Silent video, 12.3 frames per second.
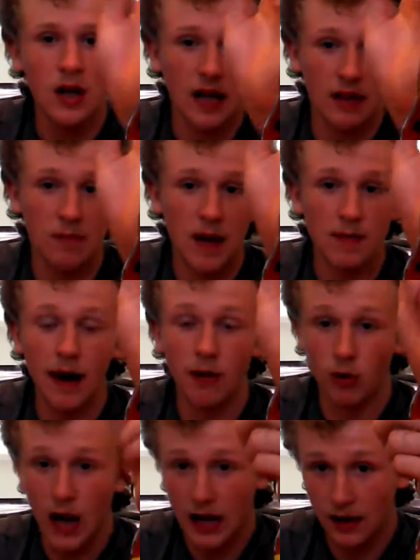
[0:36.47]
It's made by
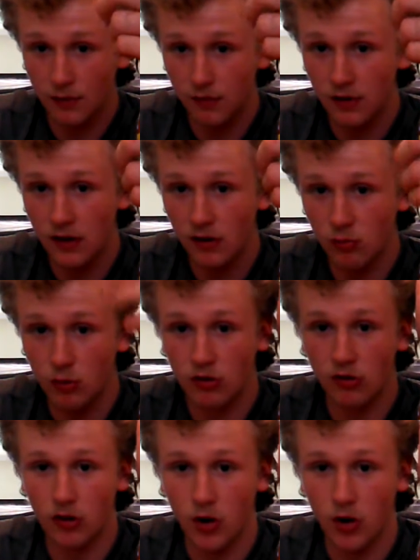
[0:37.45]
Rocket Fizz, which is a